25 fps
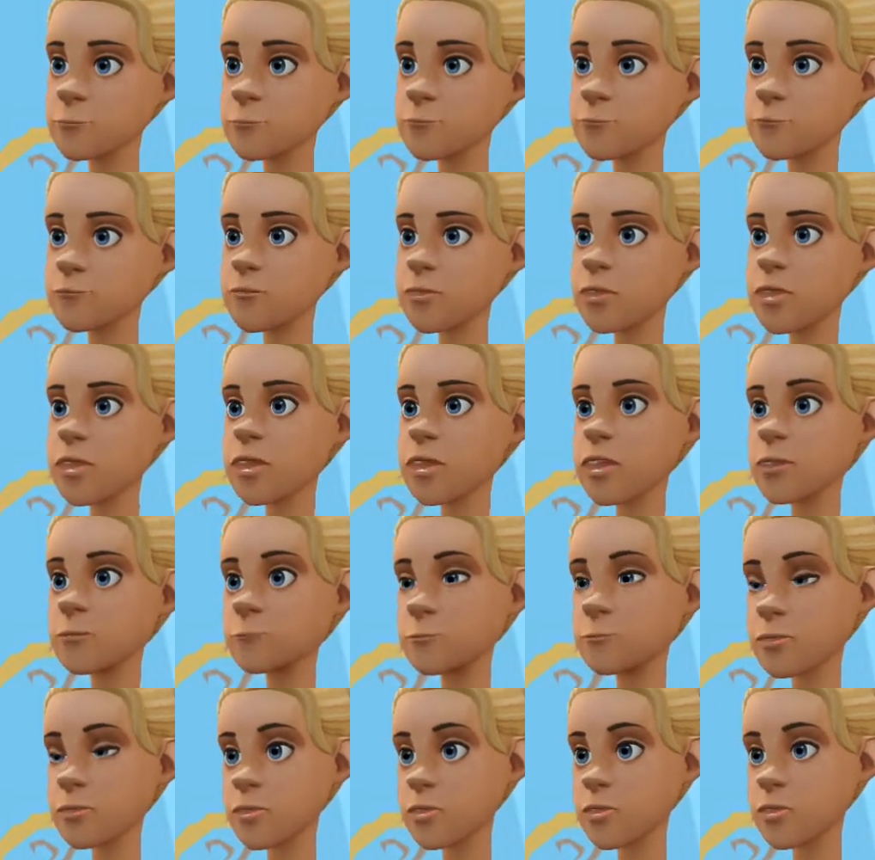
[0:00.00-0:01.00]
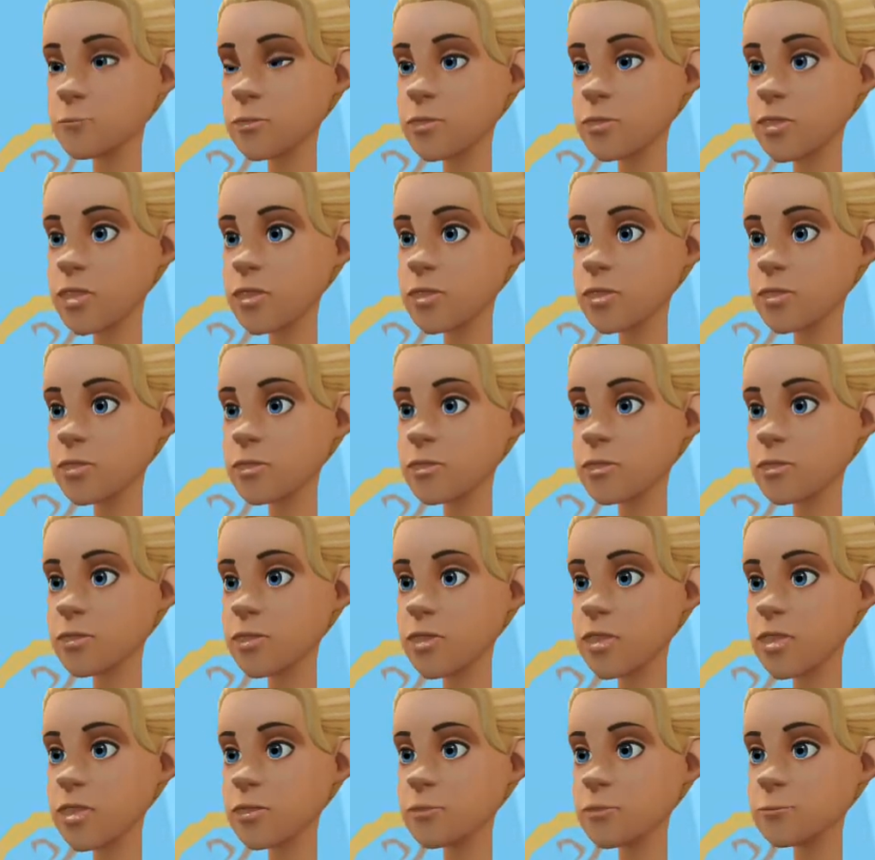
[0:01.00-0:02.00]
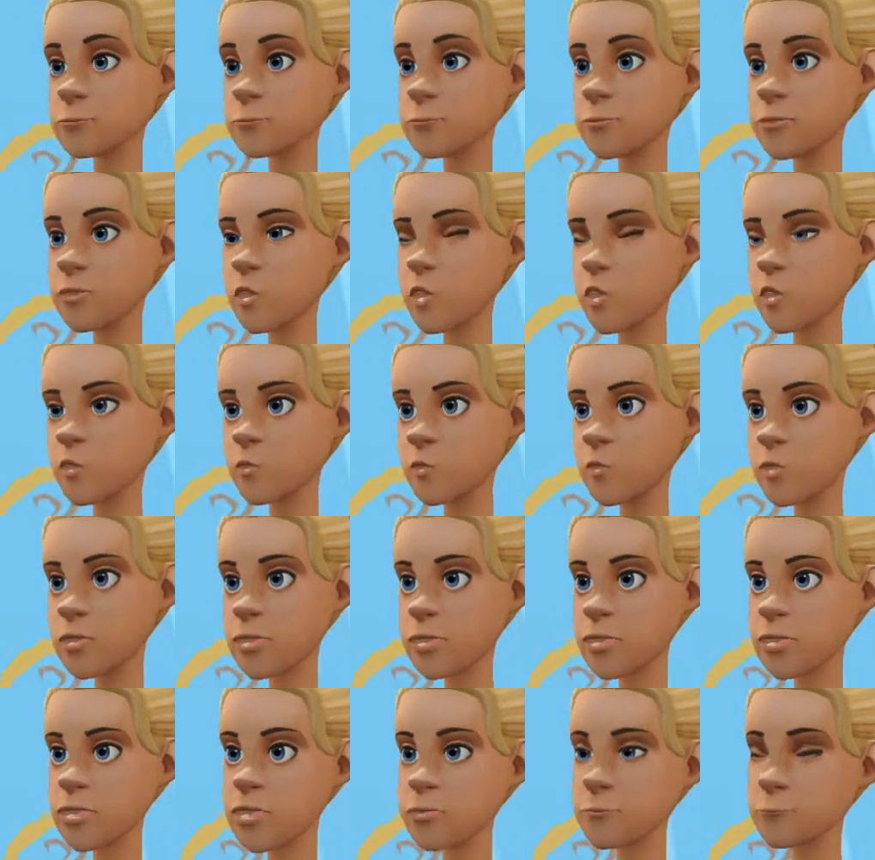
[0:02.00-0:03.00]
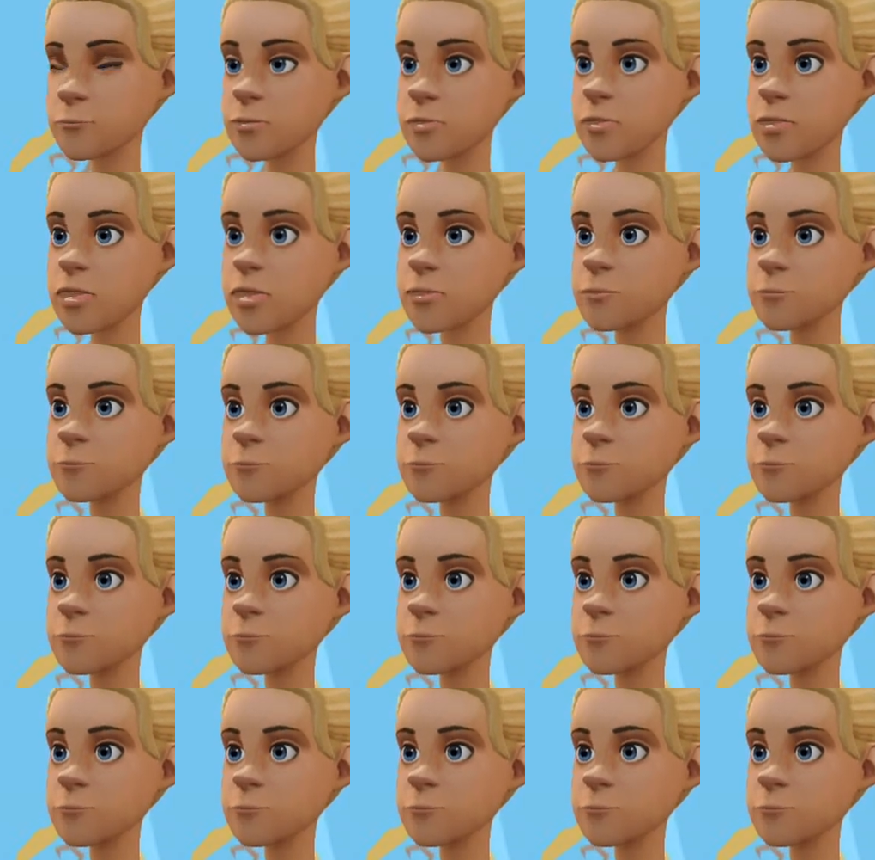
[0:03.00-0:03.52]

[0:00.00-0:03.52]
Feel inspired by the challenge, not stricken by it.